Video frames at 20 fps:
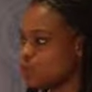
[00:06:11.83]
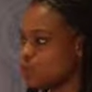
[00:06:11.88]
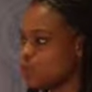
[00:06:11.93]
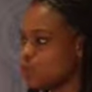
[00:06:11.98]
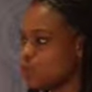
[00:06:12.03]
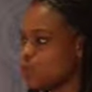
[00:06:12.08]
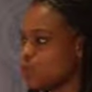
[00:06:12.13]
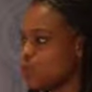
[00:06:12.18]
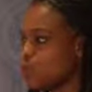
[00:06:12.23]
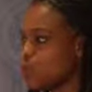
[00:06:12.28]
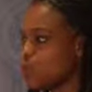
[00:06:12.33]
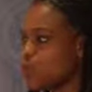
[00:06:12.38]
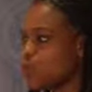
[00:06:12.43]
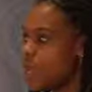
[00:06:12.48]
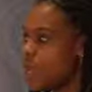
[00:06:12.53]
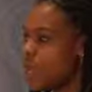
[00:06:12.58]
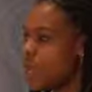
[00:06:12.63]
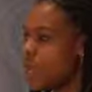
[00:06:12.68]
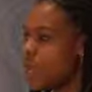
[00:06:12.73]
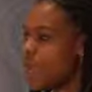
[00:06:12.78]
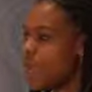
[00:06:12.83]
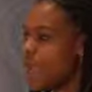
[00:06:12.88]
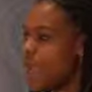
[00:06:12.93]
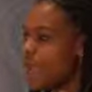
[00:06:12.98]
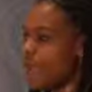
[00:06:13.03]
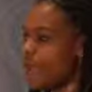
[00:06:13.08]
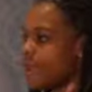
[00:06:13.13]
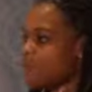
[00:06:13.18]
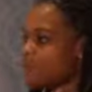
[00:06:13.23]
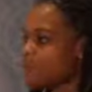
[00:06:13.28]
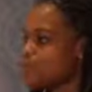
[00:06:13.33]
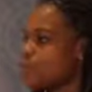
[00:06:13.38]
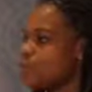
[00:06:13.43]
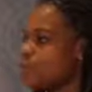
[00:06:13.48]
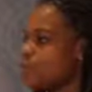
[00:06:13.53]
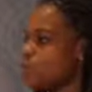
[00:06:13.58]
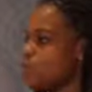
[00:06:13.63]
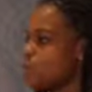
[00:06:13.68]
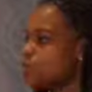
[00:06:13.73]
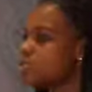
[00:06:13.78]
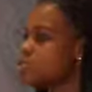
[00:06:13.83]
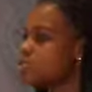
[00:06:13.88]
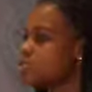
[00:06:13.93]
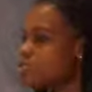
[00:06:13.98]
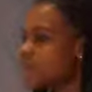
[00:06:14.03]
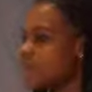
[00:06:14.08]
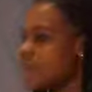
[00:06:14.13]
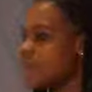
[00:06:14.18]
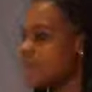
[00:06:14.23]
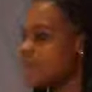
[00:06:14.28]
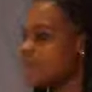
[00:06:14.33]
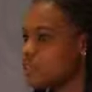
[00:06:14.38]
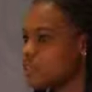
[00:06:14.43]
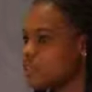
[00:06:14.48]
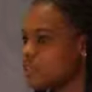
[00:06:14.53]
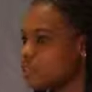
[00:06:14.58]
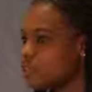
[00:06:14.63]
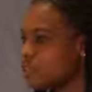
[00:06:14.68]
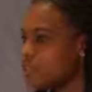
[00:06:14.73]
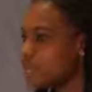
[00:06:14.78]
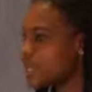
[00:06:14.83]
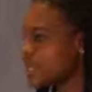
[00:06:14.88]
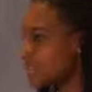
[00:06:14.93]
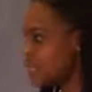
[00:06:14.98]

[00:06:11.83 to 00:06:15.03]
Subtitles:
to notify the user